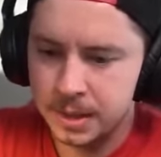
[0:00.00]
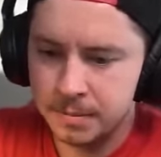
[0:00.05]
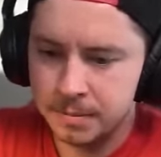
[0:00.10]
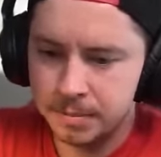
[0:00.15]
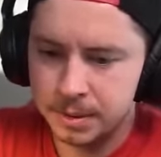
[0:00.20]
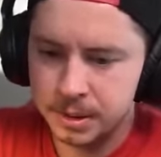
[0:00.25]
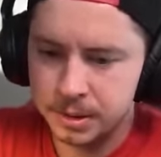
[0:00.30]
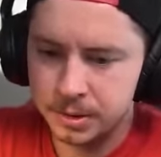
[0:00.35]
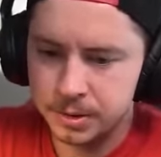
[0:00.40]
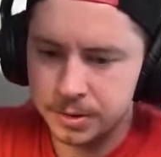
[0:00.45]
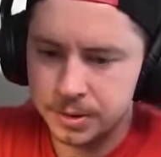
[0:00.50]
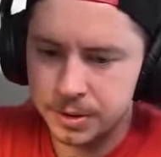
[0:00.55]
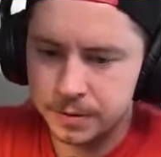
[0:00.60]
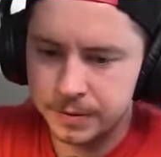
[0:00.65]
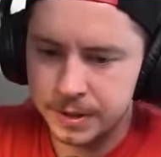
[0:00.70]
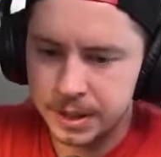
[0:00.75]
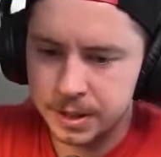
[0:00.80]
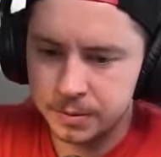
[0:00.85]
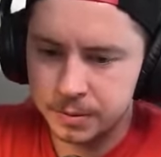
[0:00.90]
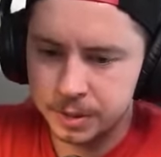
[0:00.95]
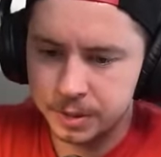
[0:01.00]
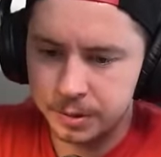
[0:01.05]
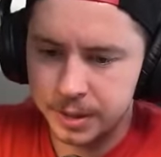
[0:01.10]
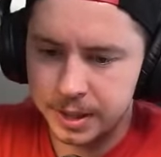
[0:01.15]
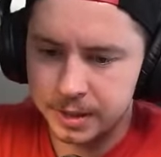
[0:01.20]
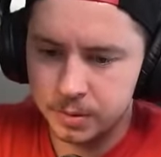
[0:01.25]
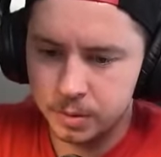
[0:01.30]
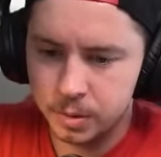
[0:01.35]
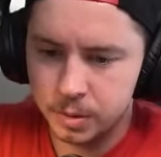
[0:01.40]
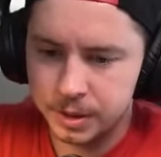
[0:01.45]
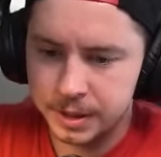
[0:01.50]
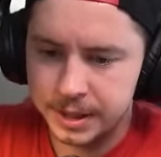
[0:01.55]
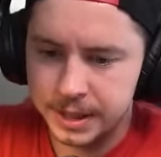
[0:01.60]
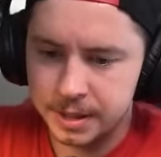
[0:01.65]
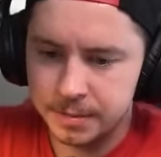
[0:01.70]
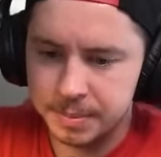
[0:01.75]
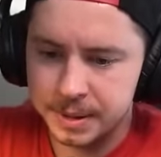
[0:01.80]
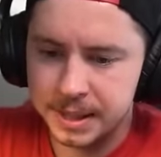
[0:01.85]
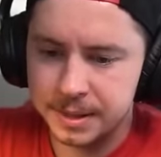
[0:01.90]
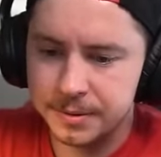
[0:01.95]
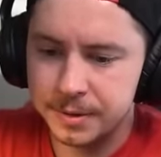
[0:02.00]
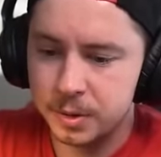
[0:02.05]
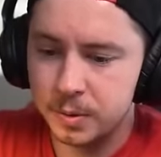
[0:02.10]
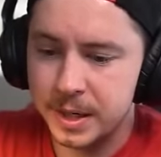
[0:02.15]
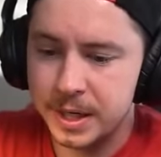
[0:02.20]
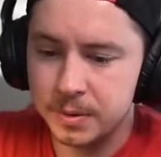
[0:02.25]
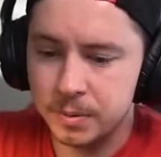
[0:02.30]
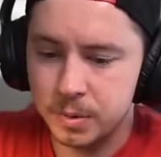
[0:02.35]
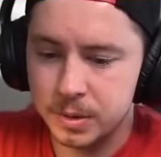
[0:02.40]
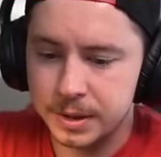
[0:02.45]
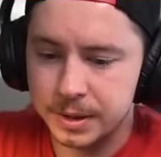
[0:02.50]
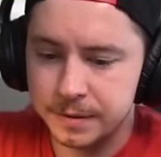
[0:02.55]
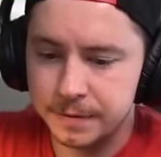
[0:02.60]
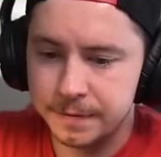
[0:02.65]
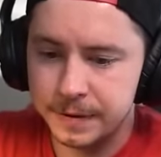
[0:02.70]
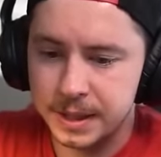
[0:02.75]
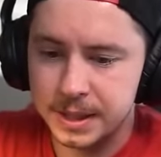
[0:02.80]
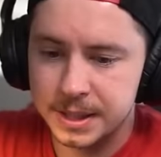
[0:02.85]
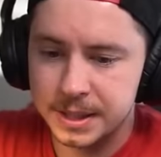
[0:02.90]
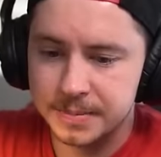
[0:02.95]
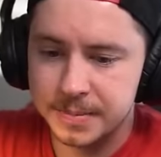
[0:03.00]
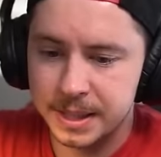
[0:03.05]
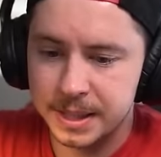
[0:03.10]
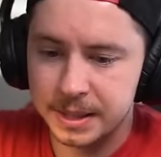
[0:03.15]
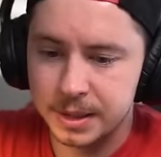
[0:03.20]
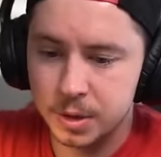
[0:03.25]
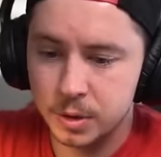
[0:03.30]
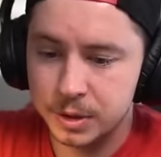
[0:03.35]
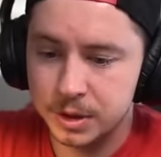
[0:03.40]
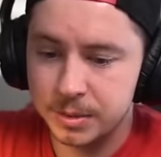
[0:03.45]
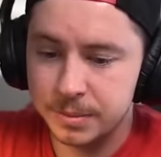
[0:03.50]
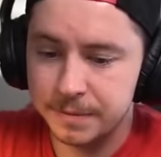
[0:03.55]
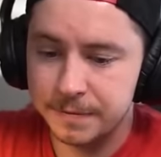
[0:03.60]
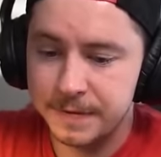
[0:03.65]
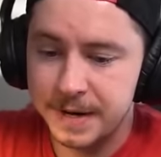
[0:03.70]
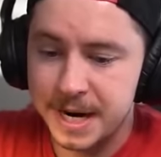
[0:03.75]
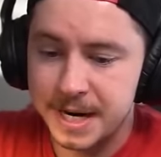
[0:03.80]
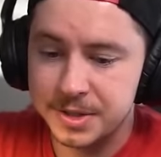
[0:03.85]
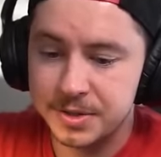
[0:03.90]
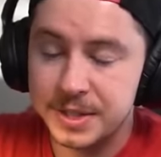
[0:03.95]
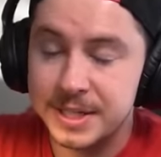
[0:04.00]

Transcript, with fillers: Balloons over here with the Grand Warden helping out. The Grand Warden and the Phoenix making it go a little bit faster.